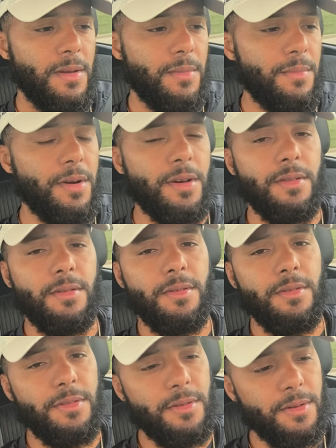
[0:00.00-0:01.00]
But
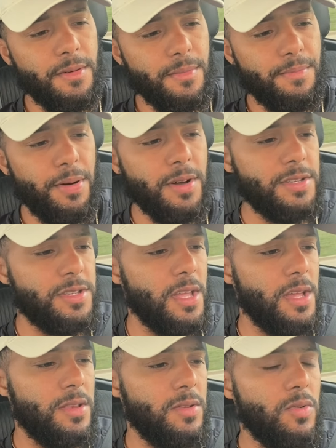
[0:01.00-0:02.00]
the punch
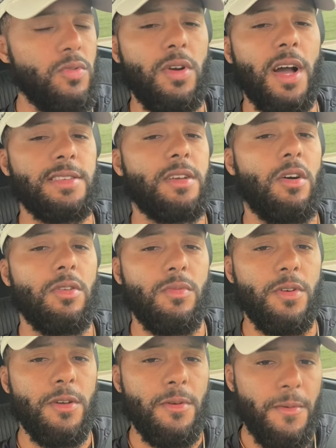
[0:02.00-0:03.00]
that Ugas caught him
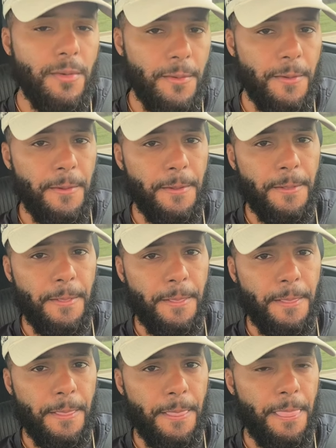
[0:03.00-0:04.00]
with,
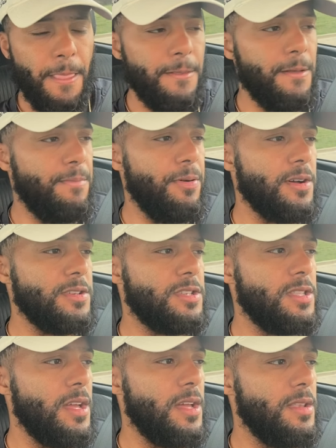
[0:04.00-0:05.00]
the
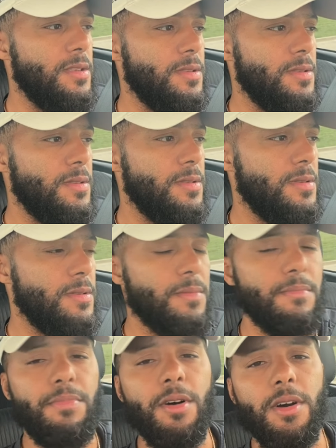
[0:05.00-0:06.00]
punch that
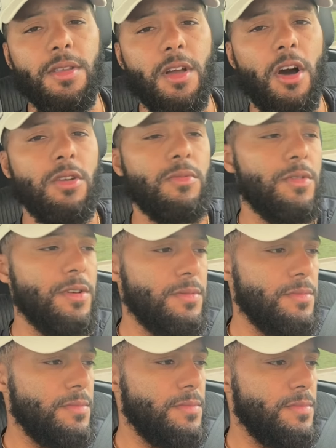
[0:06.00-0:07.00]
Bud caught him with,
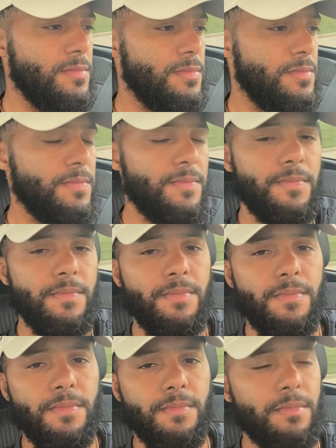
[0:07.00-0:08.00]

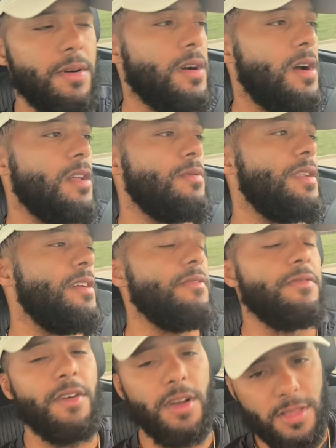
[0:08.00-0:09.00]
Bud caught him with
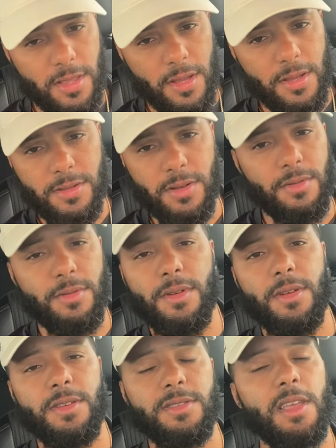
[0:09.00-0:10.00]
every fucking thing. So
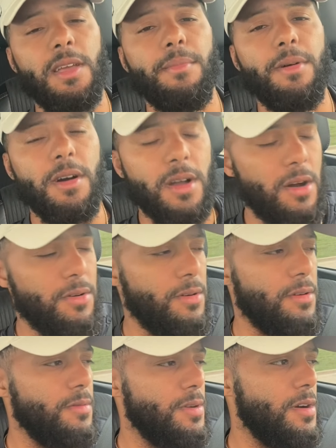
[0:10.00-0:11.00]
saying Bud caught
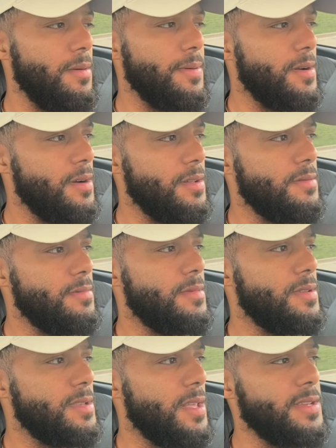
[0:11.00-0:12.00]
Errol with an uppercut,
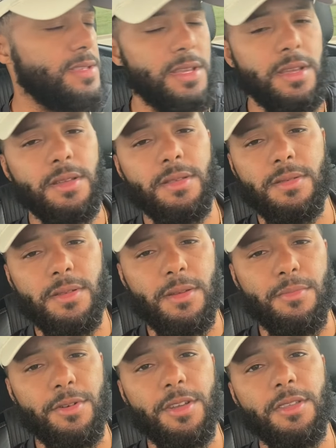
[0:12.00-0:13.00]
it's like saying he
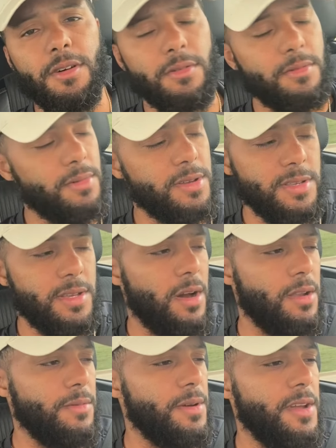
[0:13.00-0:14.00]
breathed on him because he
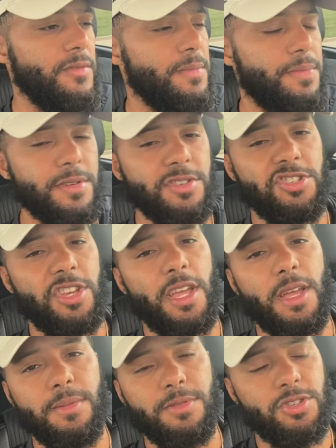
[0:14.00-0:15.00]
caught him with every punch.
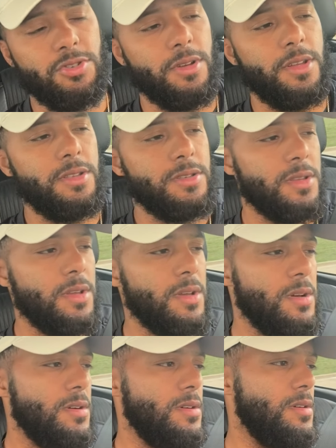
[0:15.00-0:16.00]
Jabs, straights,
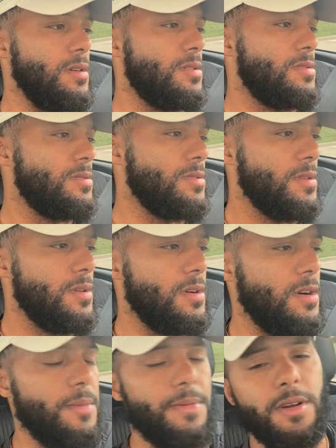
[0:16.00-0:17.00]
hooks,
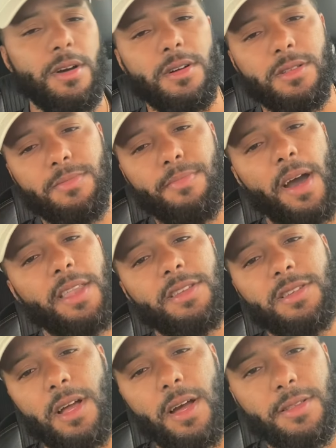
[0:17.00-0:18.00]
uppercuts, body
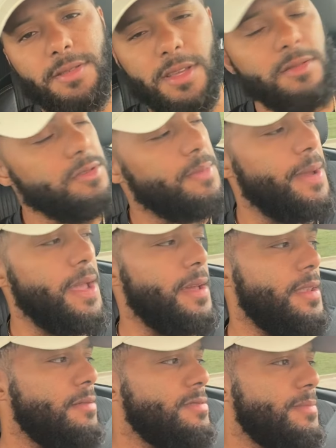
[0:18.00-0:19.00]
shots. It was
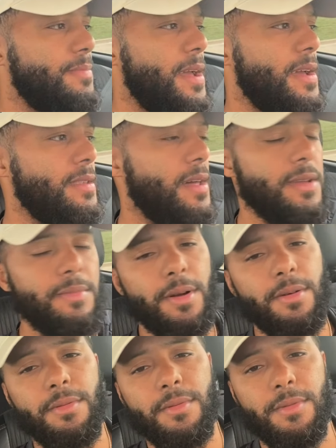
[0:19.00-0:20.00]
bad. That was a bad night, bro.
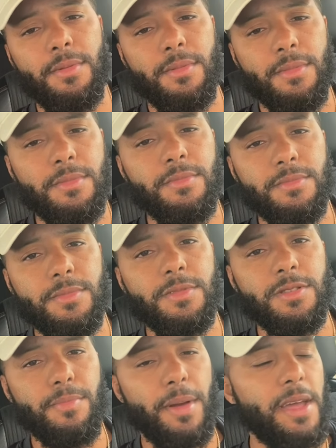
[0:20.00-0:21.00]

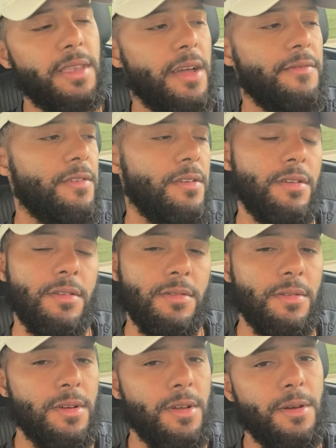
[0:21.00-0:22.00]
It's a bad night for
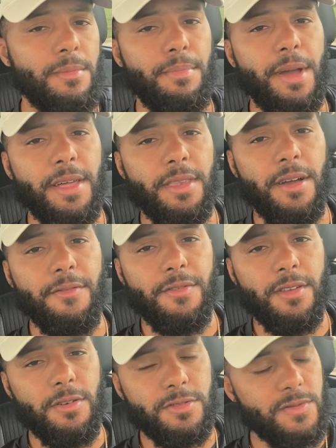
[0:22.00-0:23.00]
Errol. Bad night
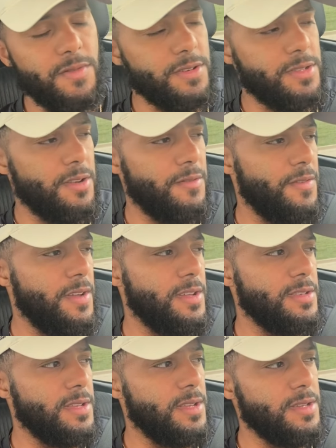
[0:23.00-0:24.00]
for those of us that are
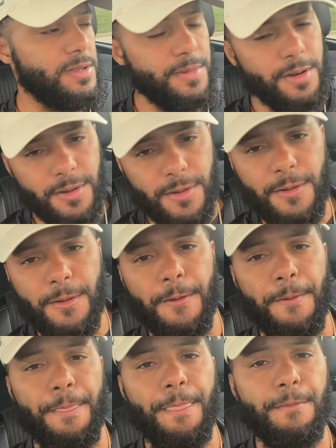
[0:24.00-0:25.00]
fans of his. But
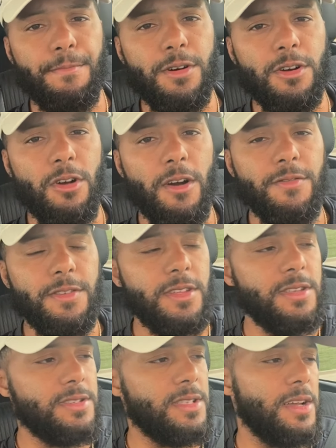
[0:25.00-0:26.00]
Bud Crawford
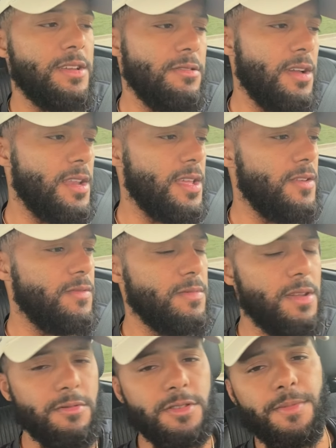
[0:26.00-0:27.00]
did his thing. You got to give him
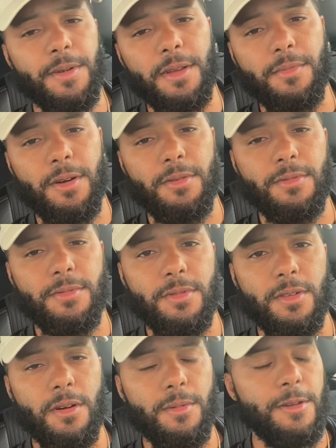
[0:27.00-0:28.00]
that respect, bro. You
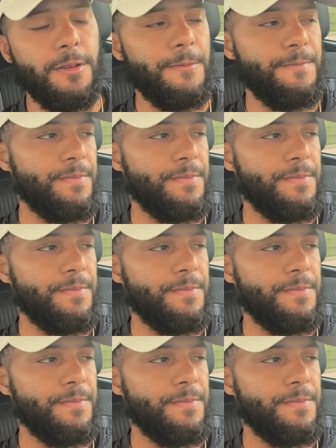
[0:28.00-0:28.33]
know what I mean?